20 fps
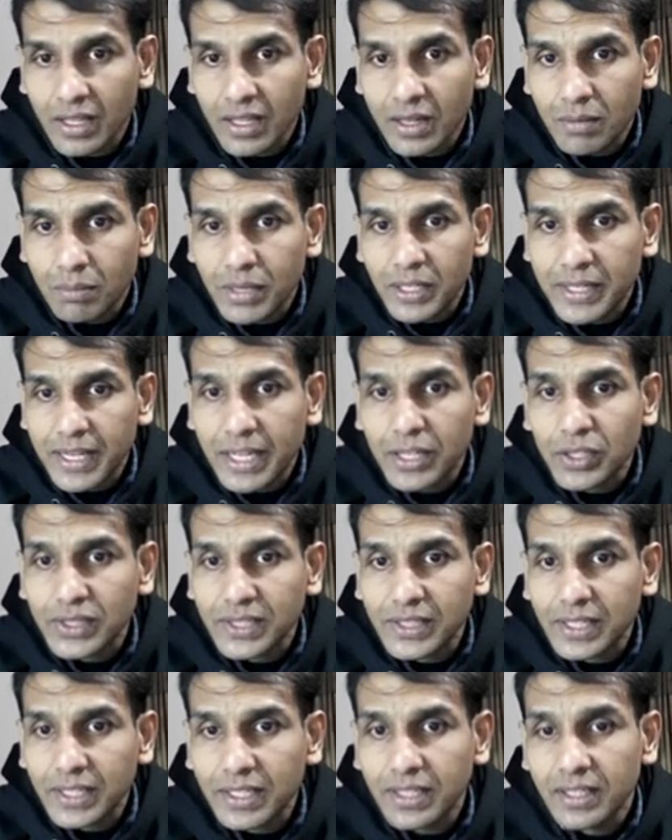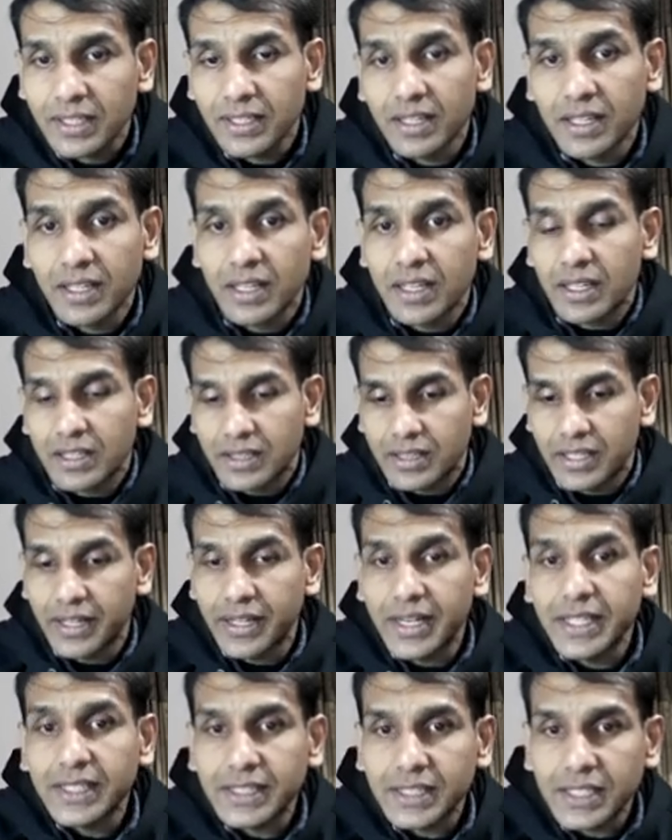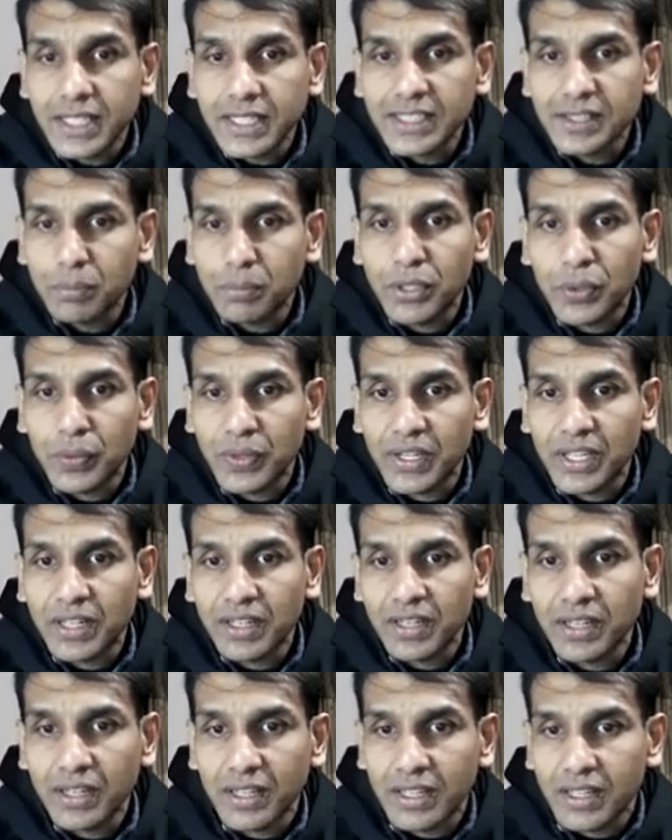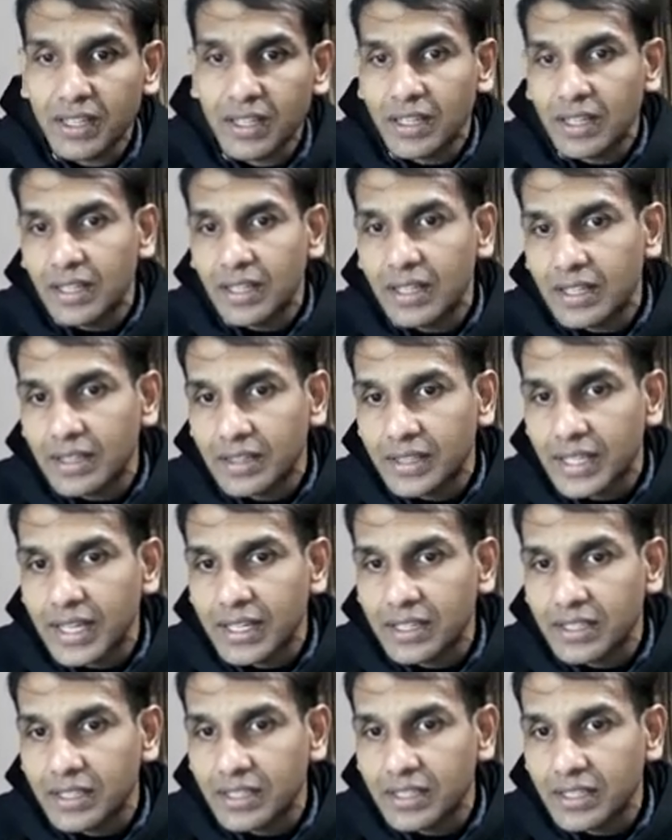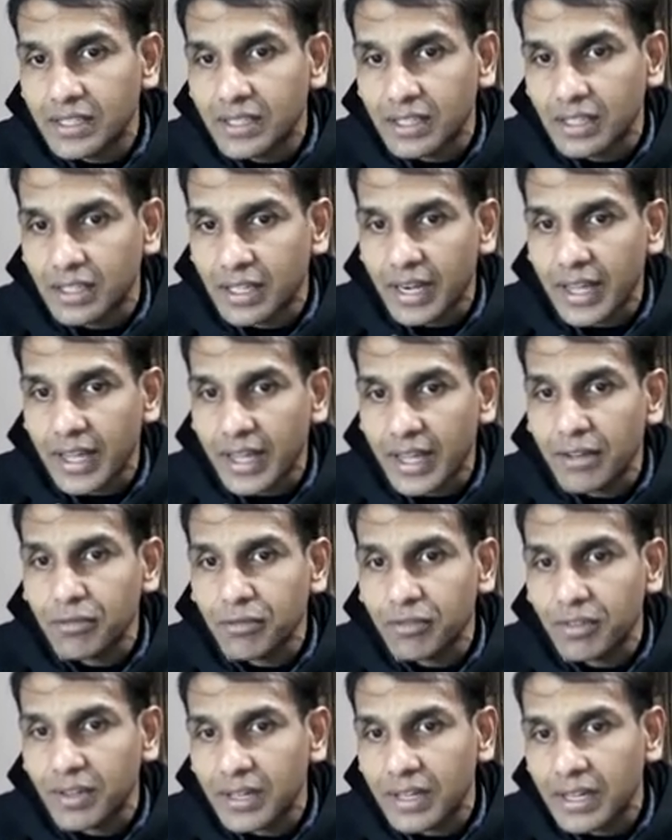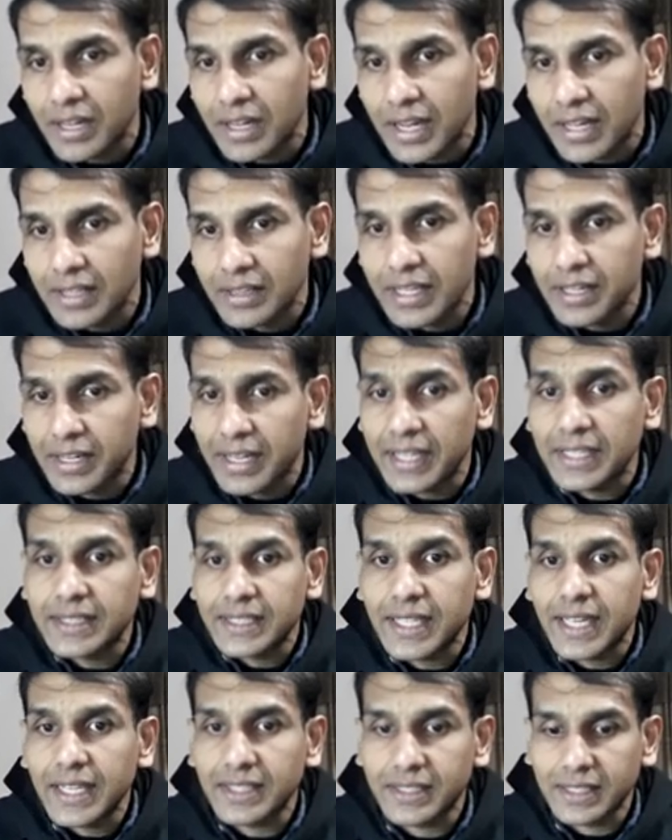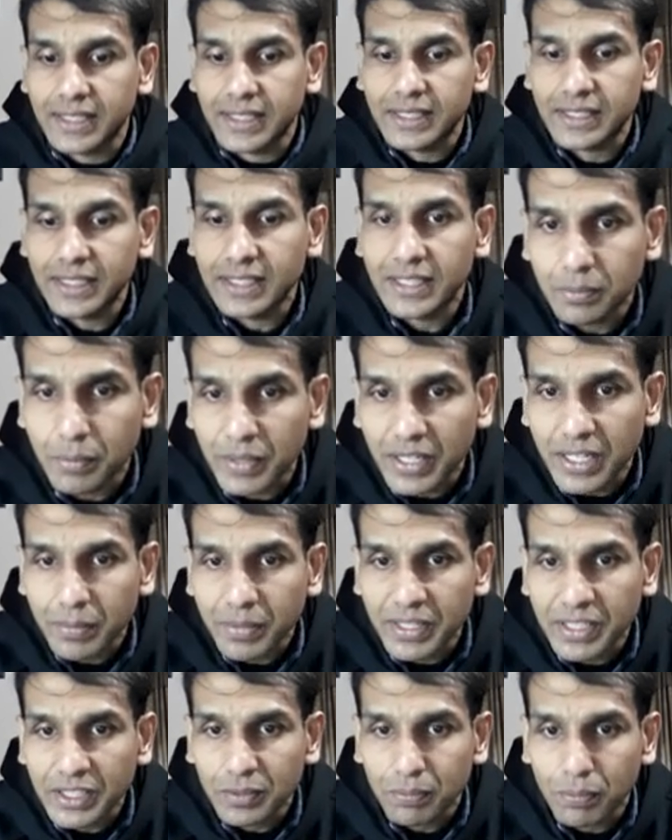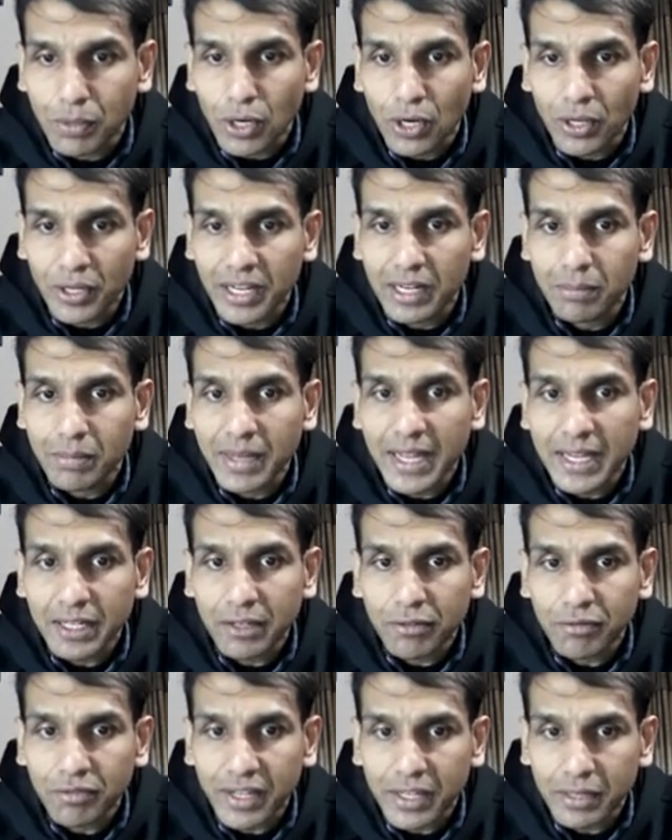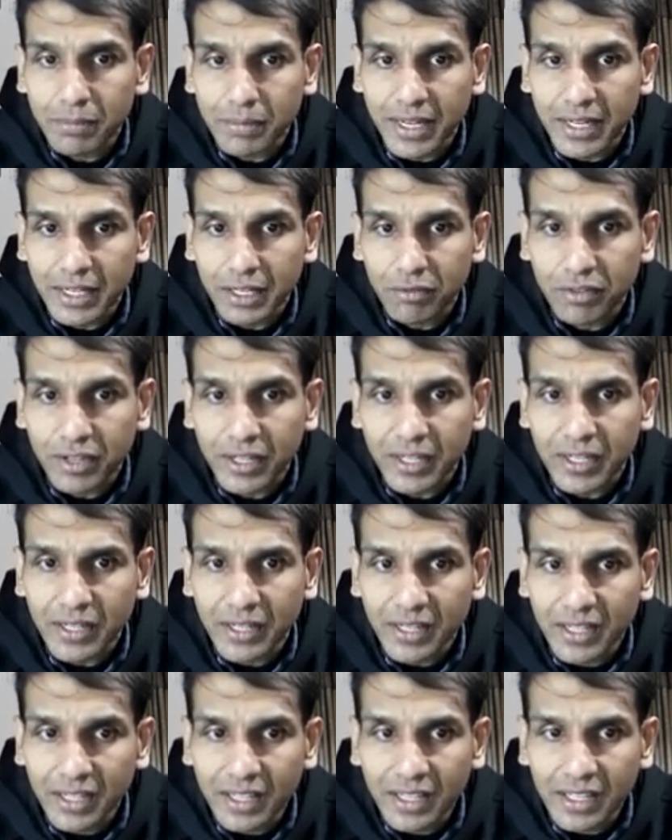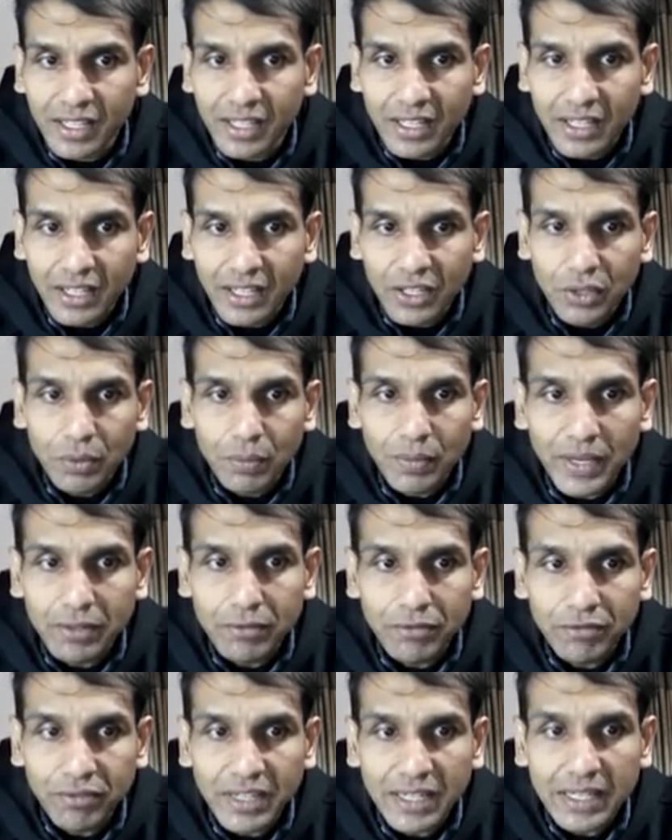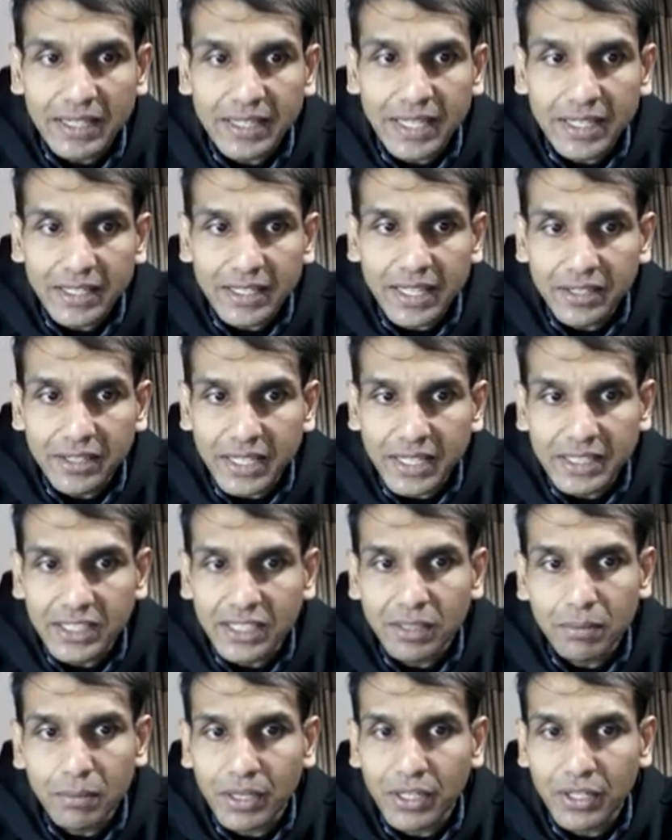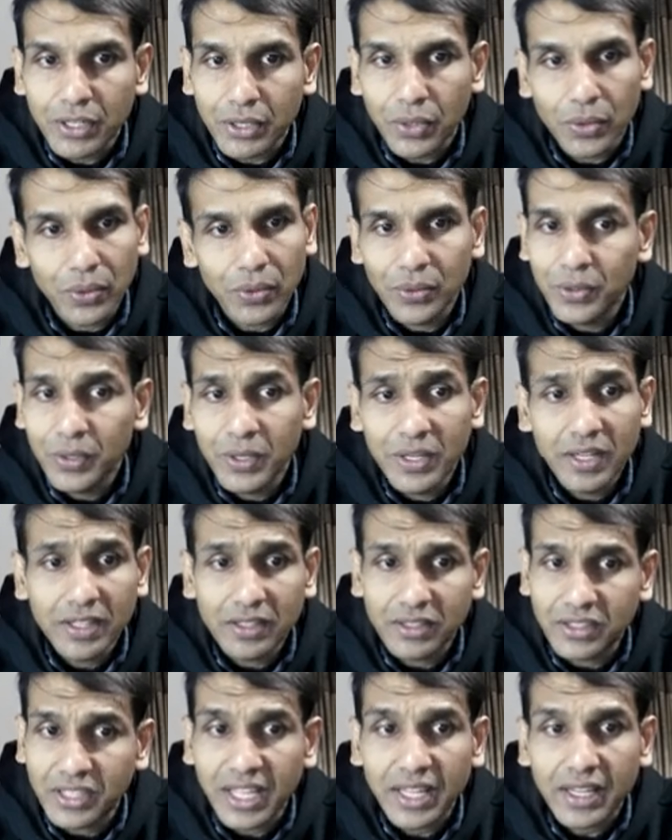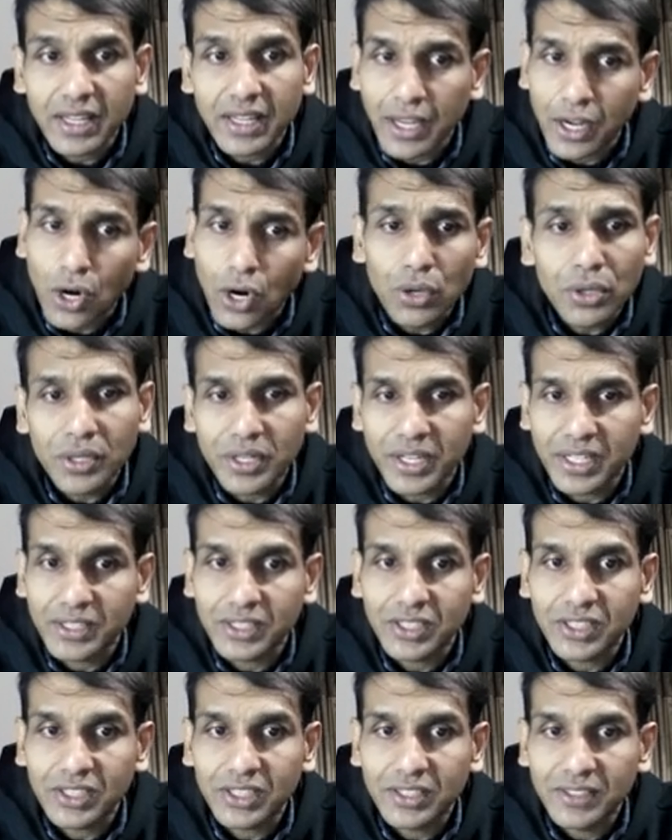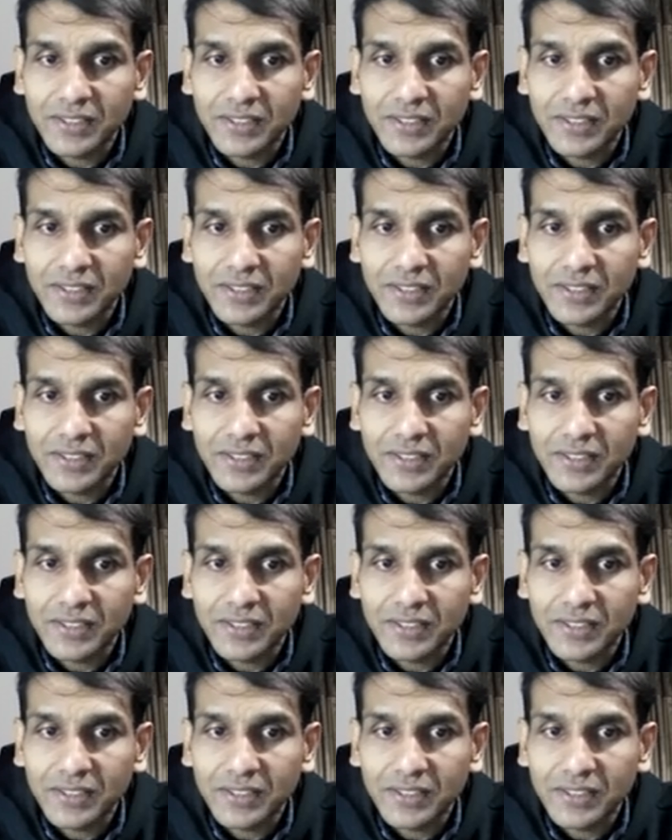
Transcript: But can you see the distance between that graph and that x-axis is becoming smaller. I'll magnify and magnify. You might feel that they are touching but no, they cannot touch.